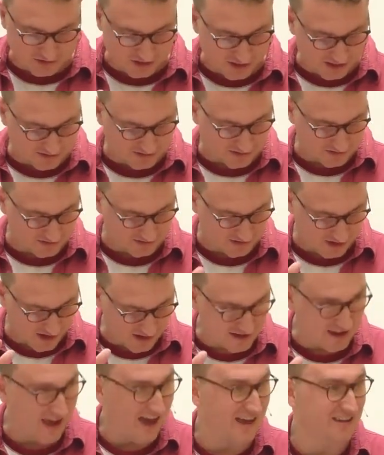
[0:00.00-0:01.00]
Jesus
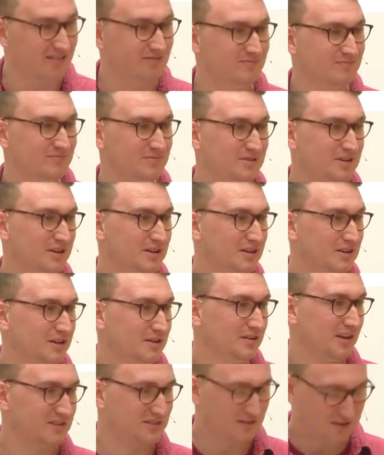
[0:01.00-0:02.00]
again.
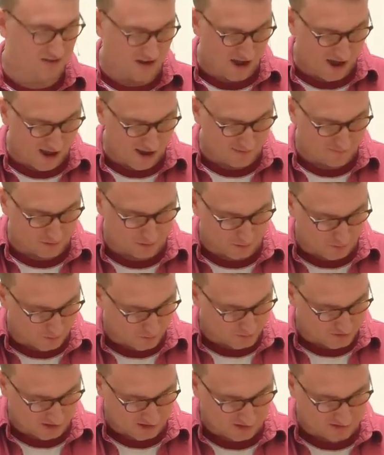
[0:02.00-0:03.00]
That's the day of the
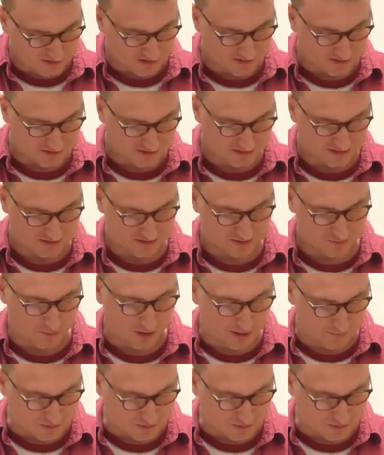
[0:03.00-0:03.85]
Lord Jesus, when he